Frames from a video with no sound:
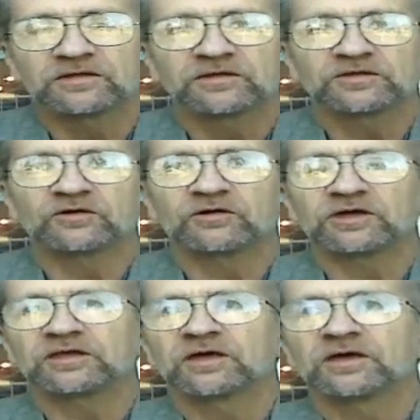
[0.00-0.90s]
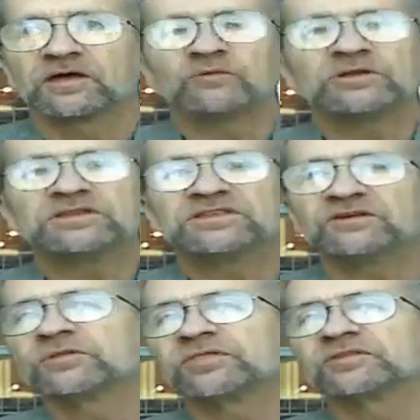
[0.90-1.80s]
you know, and they wouldn't
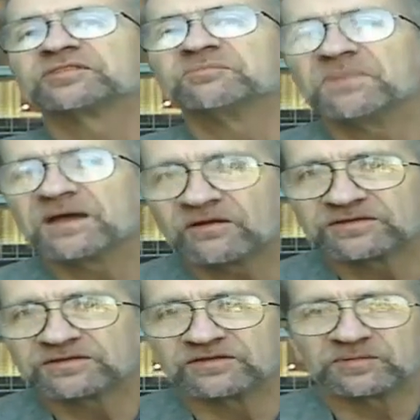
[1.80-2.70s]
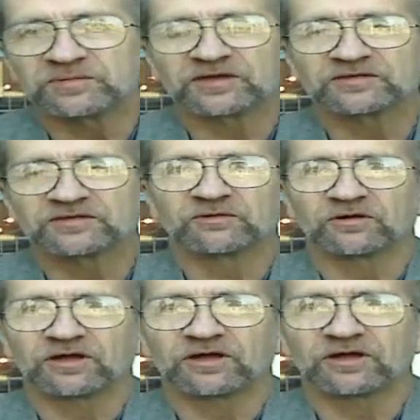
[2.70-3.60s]
deal with the Samaritans because they were,
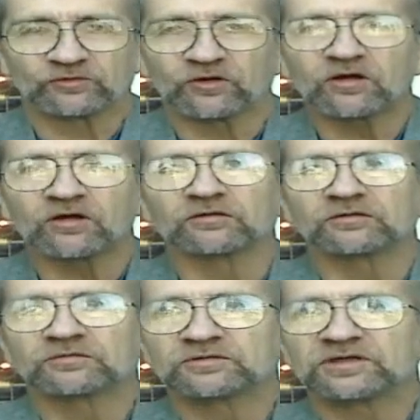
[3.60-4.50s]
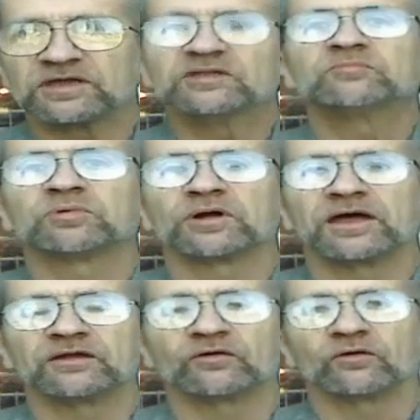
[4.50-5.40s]
after all,
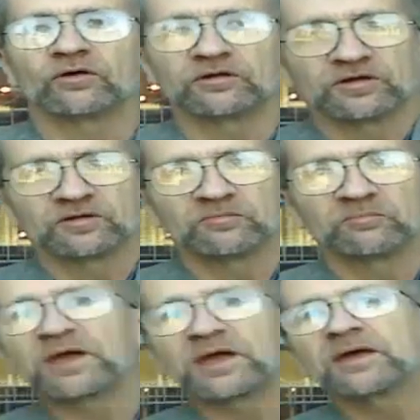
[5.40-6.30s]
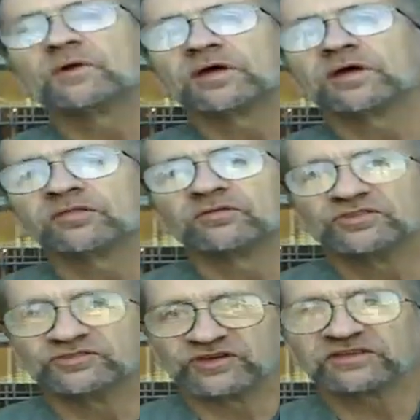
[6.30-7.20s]
inbred or bred with
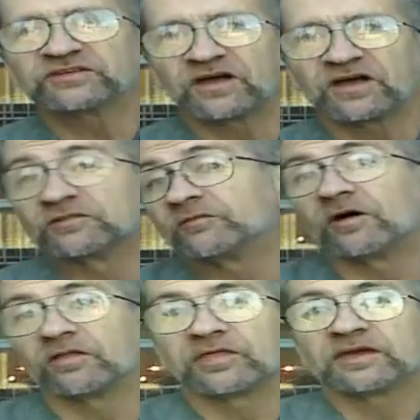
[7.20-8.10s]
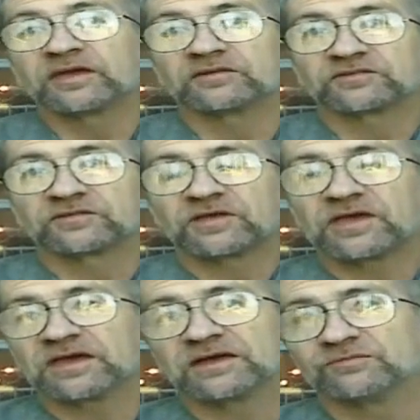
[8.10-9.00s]
Gentiles of all things
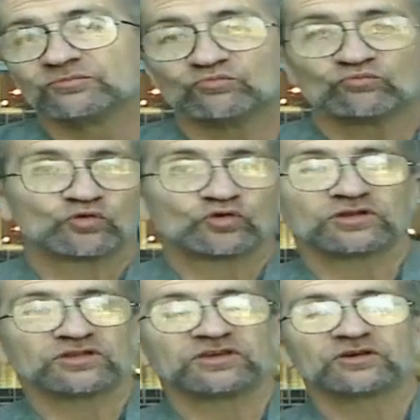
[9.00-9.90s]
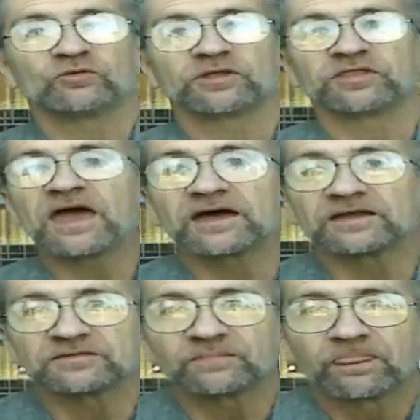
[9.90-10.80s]
and couldn't deal with that.
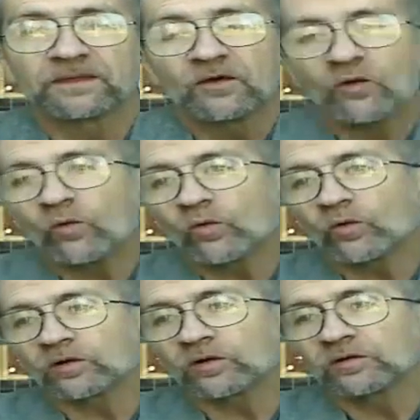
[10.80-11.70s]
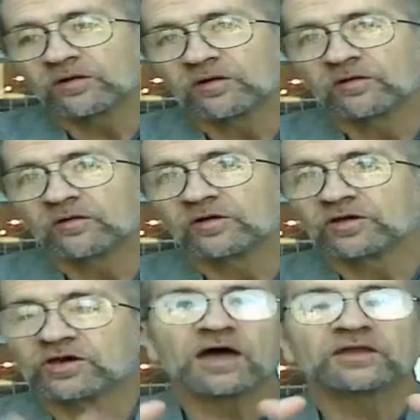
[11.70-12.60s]
Or
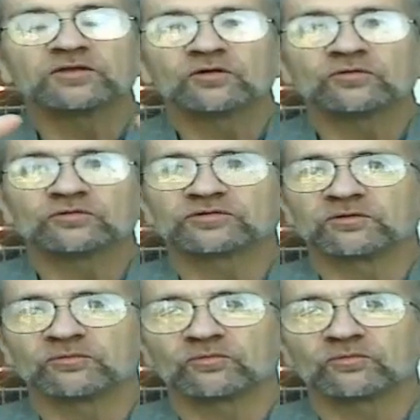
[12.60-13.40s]
God knows that